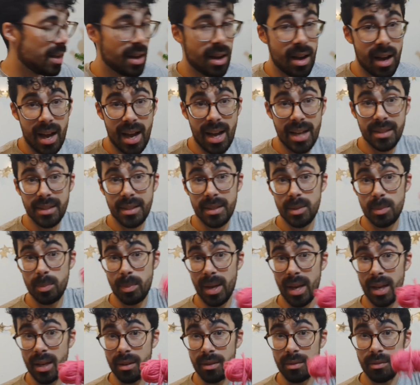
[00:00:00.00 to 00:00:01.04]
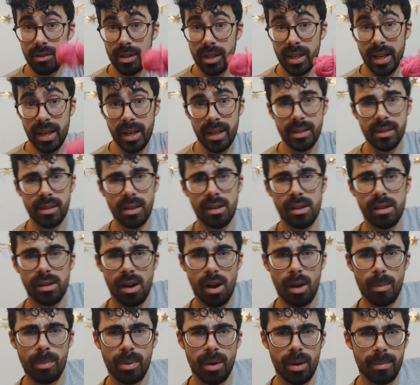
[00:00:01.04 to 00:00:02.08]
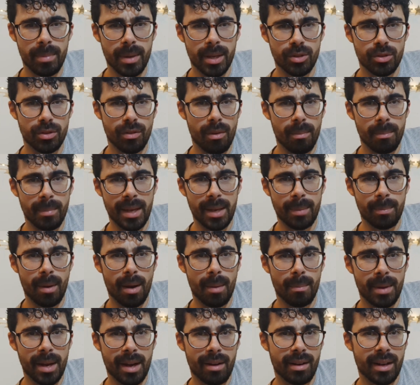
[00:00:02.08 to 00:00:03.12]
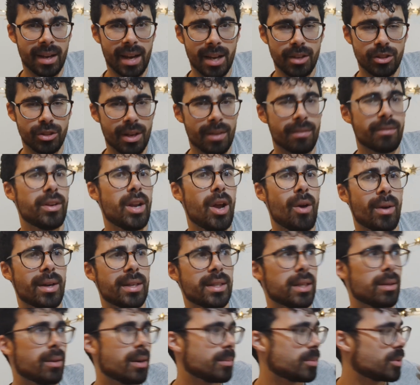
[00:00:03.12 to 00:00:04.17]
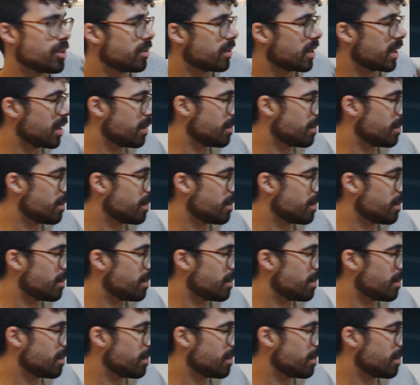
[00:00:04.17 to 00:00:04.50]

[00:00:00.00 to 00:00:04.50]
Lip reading: I had this pink for the ears. I'll put a picture of a Meep up here in case you have no idea what I'm talking